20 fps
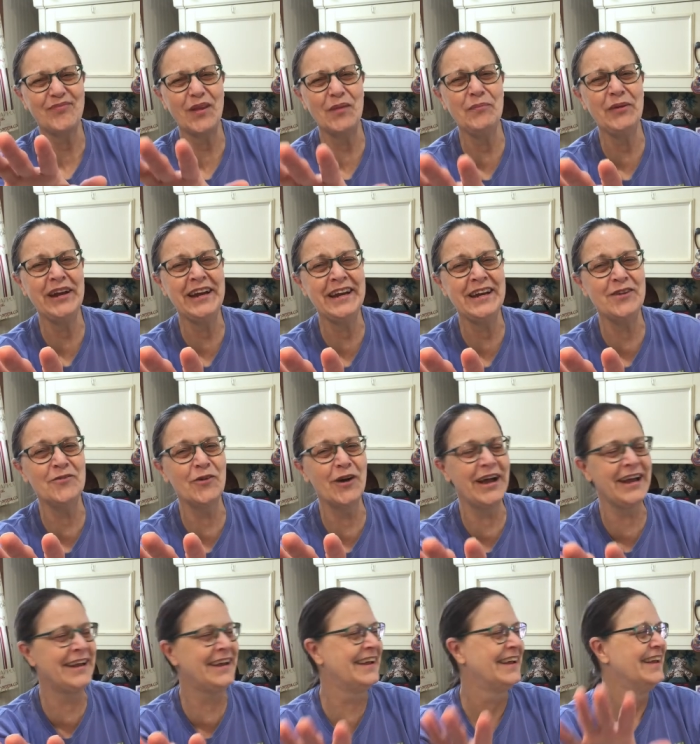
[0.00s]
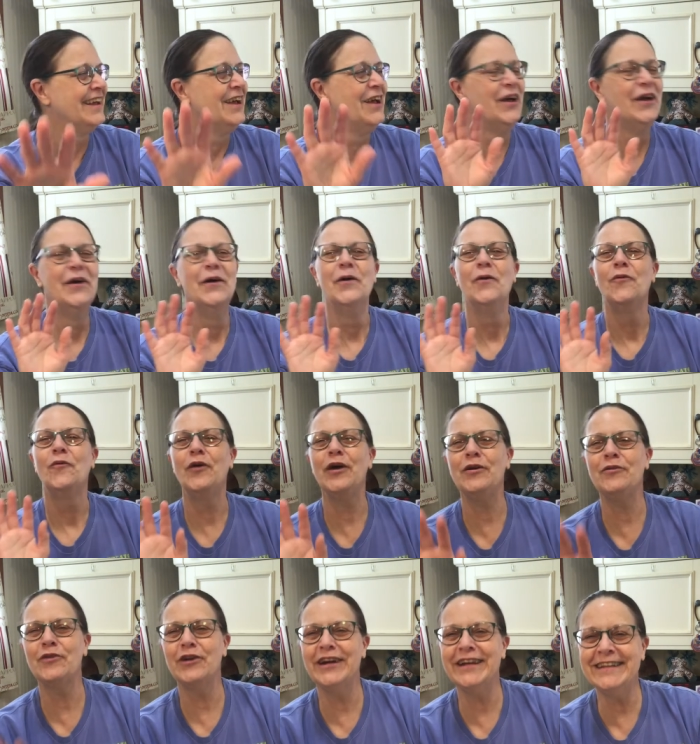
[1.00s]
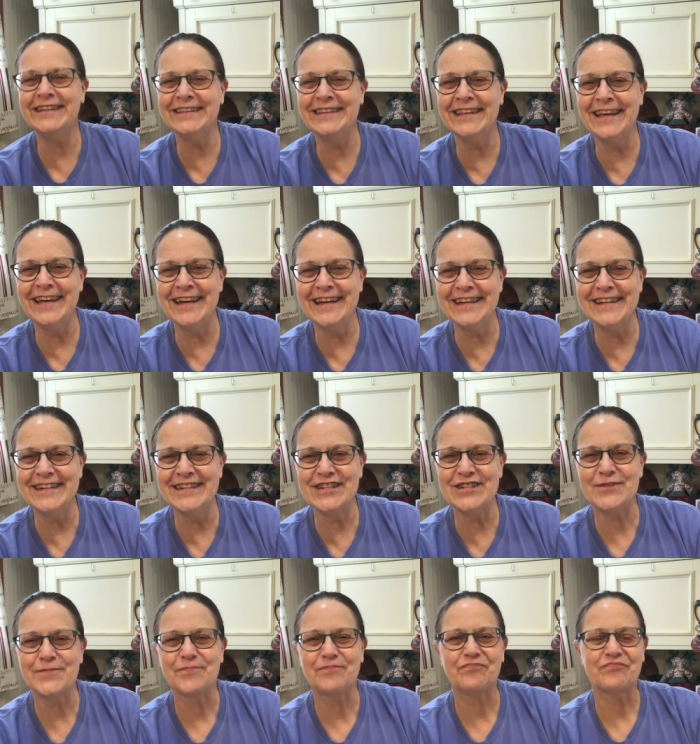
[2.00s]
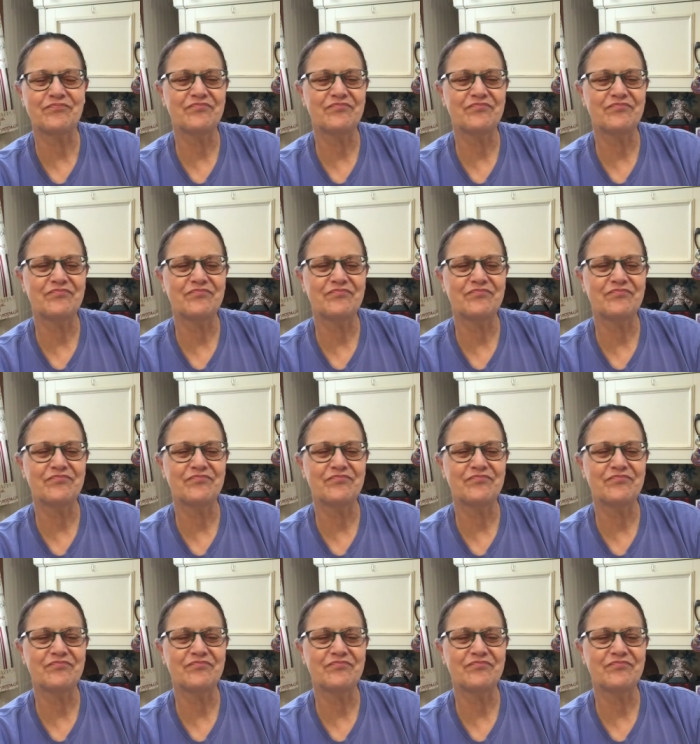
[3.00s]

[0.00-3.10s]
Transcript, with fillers: But anyway, we were eating lunch,